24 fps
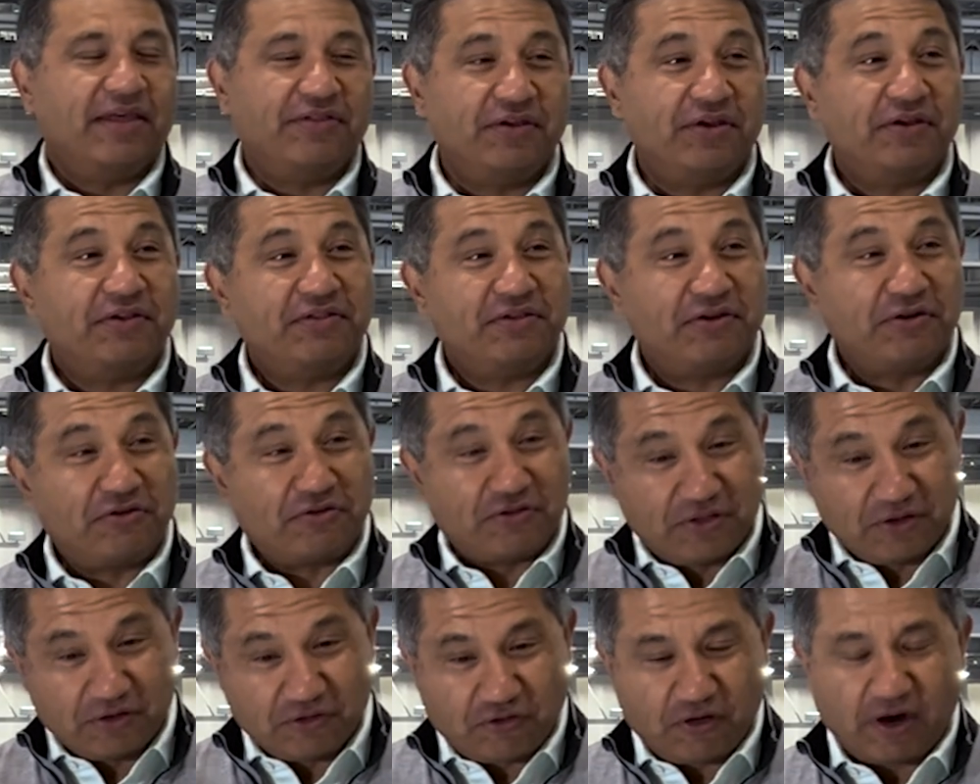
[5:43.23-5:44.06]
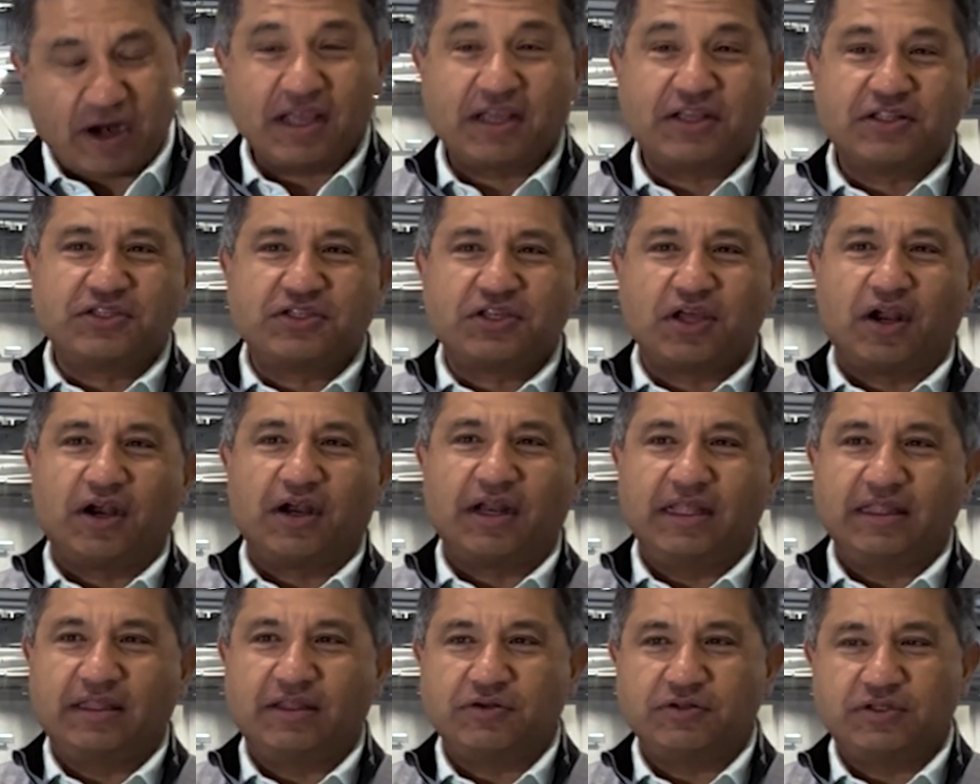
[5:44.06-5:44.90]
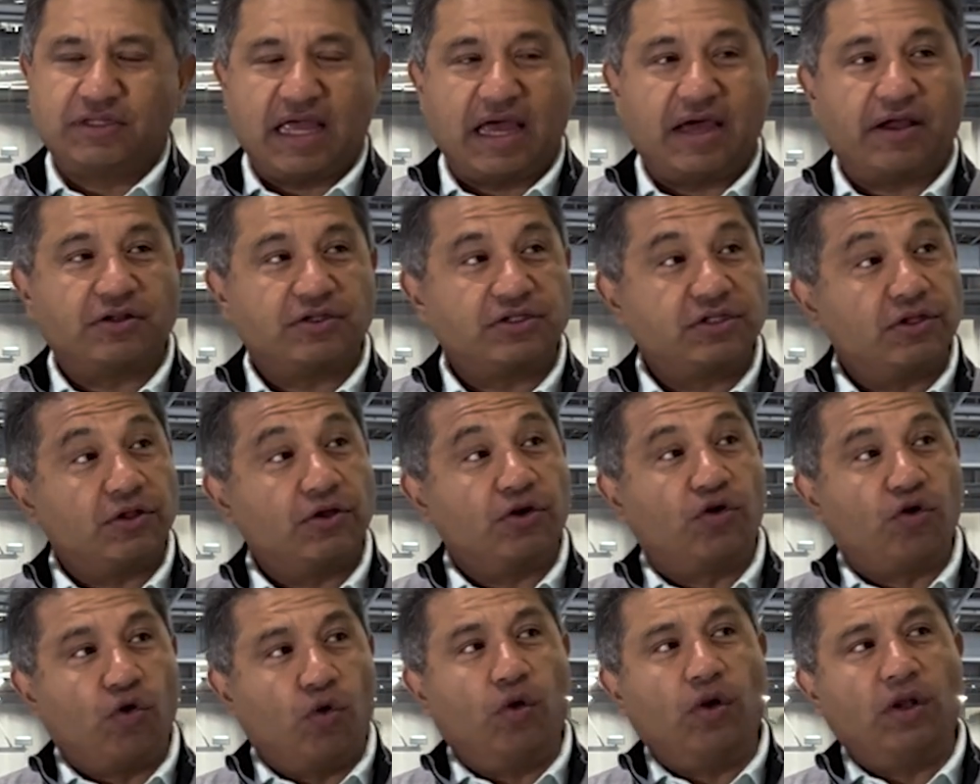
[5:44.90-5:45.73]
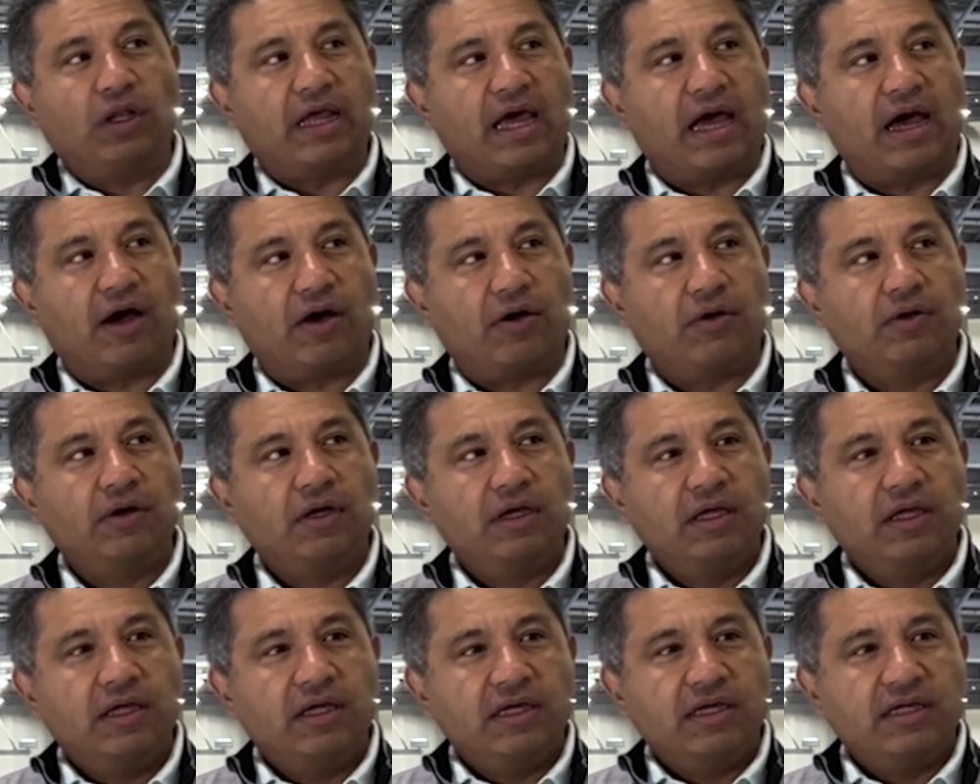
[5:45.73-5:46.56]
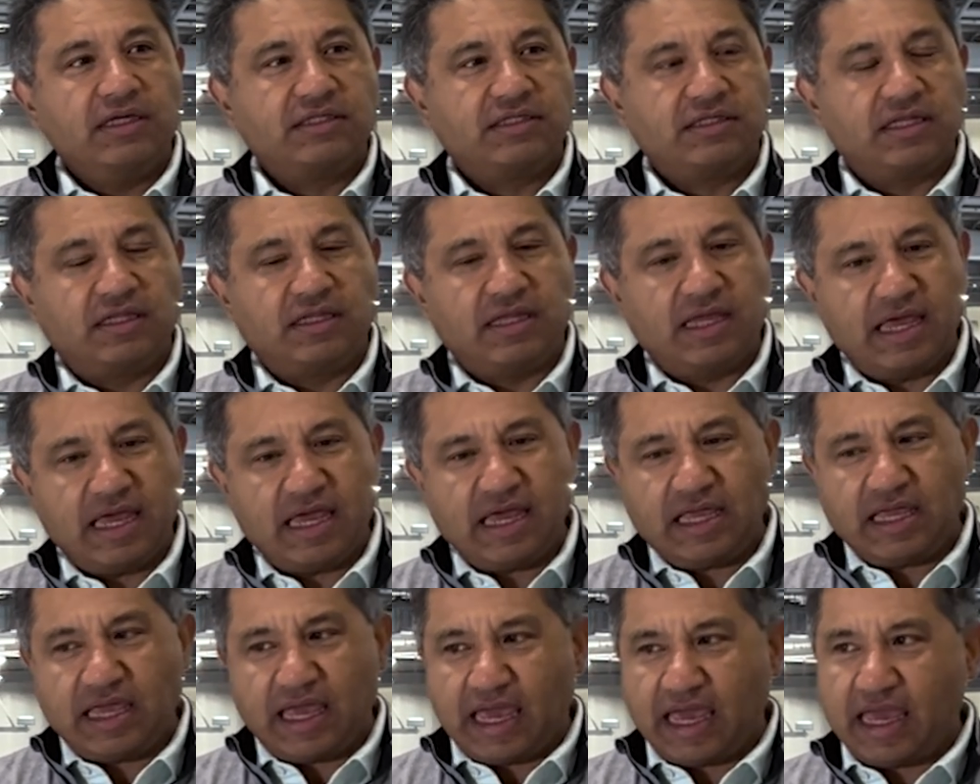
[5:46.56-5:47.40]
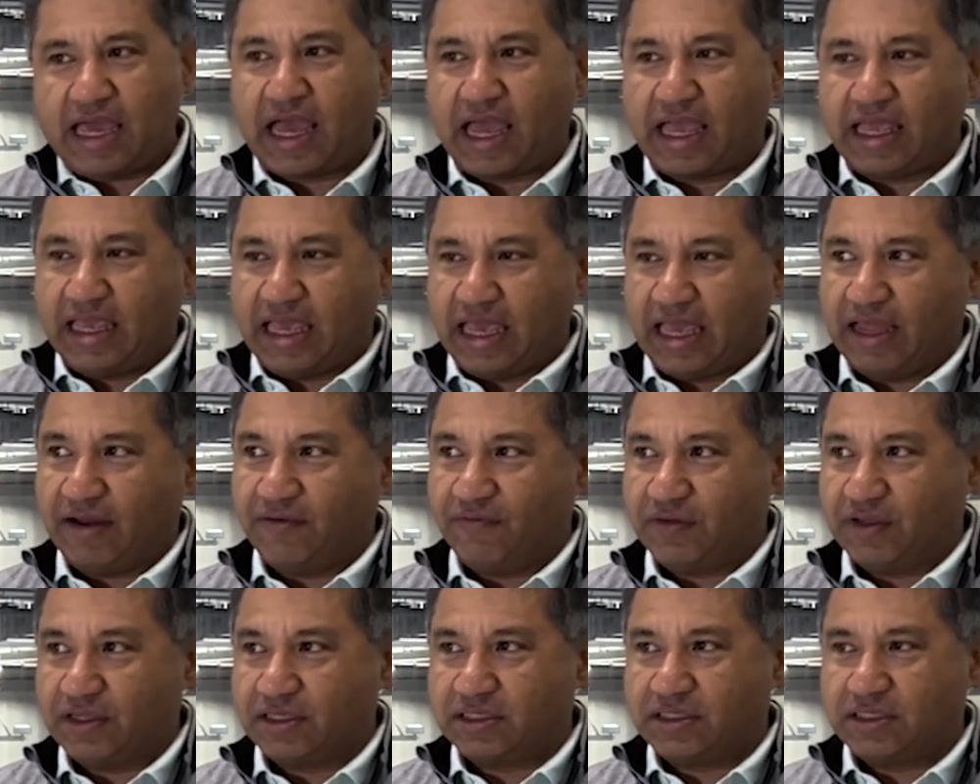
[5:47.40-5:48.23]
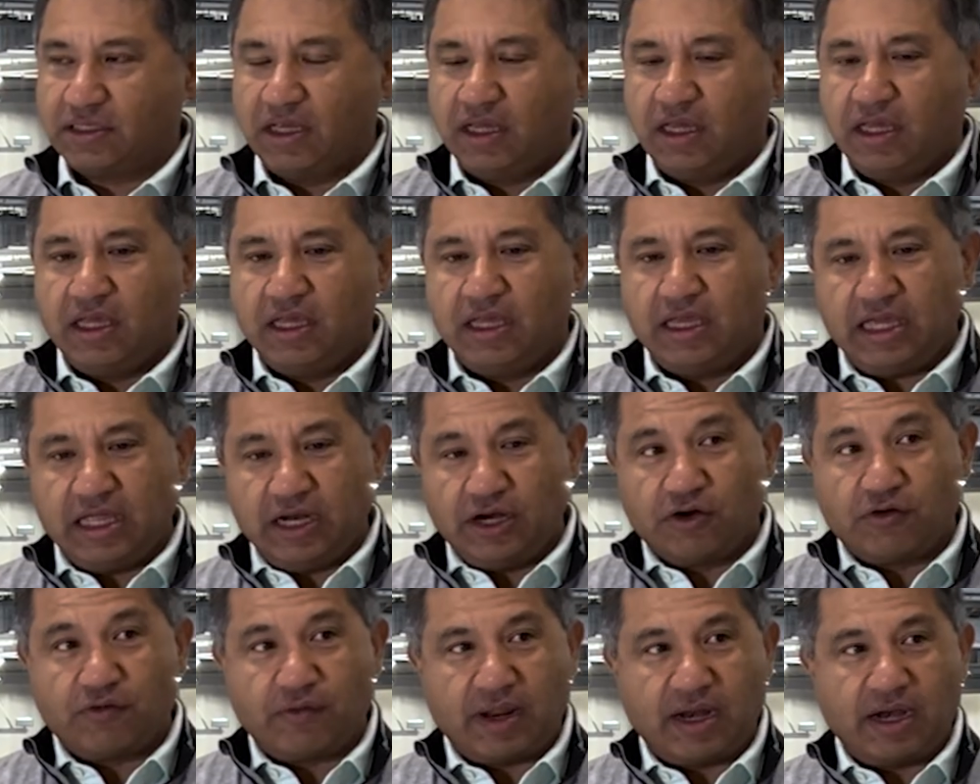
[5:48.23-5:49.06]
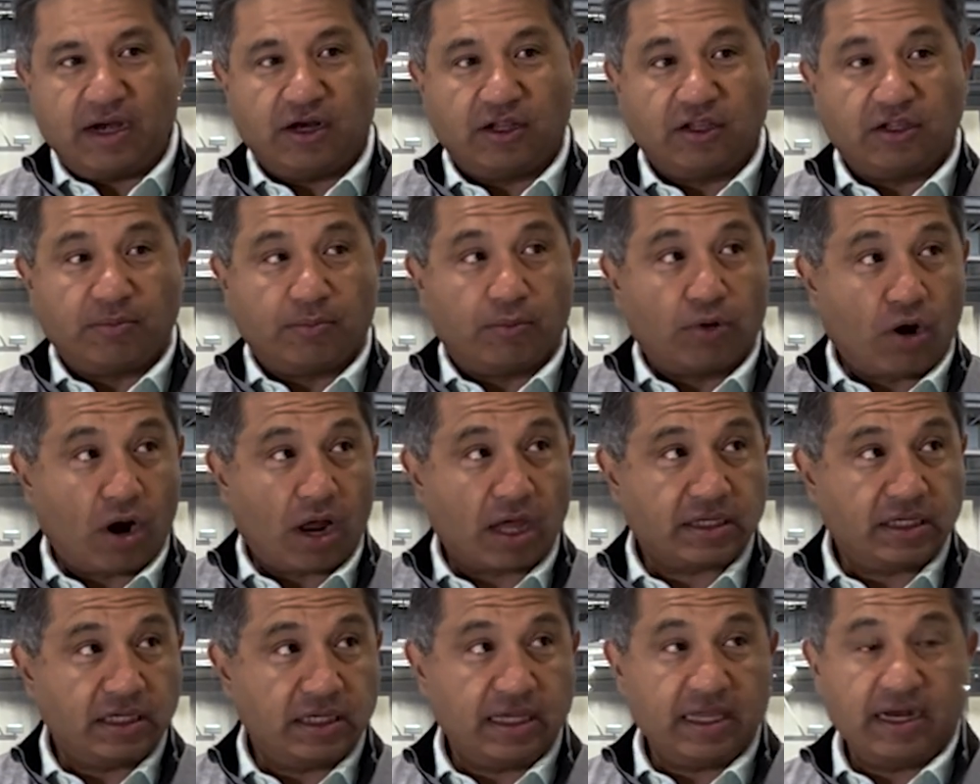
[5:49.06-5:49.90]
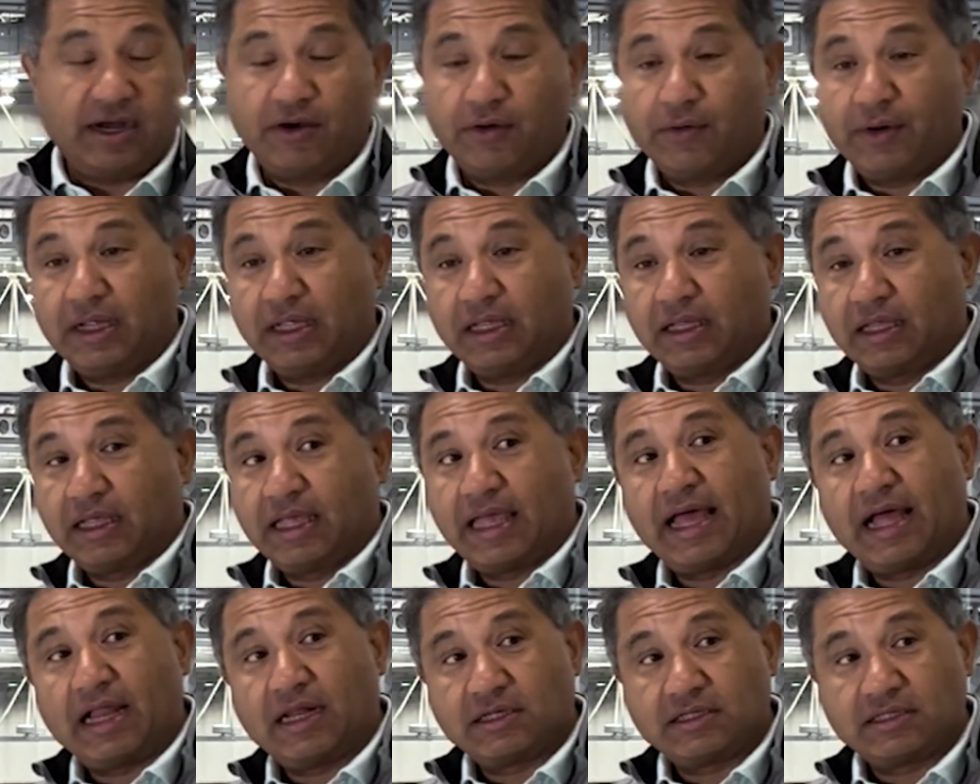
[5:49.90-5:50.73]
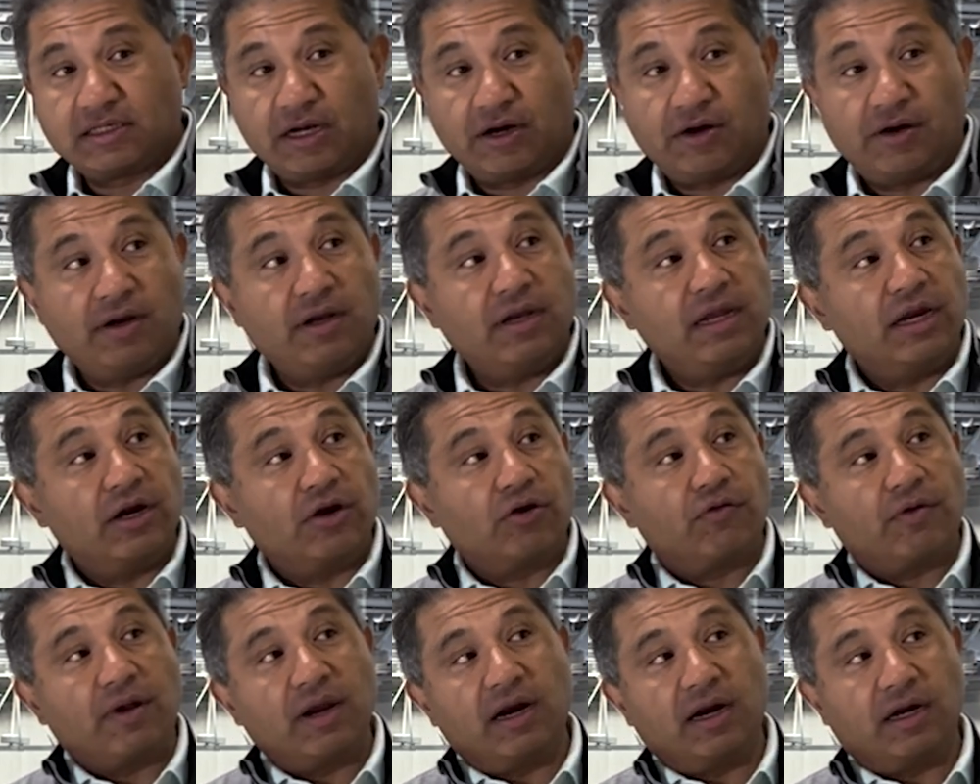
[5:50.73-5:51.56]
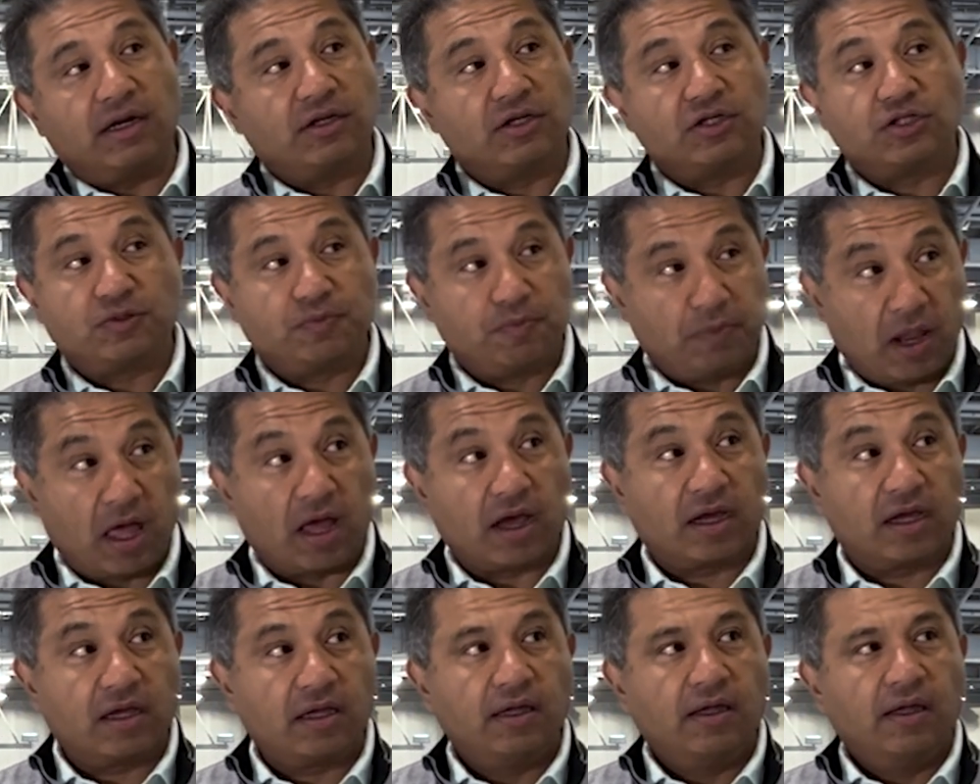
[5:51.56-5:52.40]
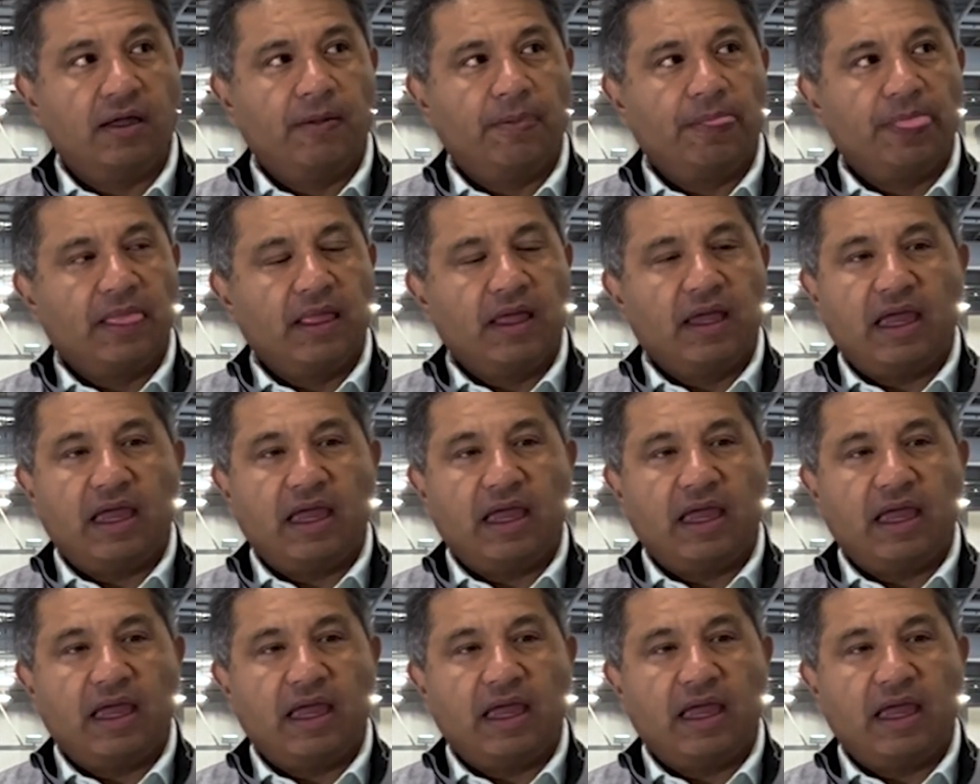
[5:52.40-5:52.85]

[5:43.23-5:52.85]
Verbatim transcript: And they're, they're, they're trying to consolidate those down. And so the goal now yeah. is to take AI Canvas integrate it into Meraki, integrate it into Cloud Center, and integrate it into Splunk. Right.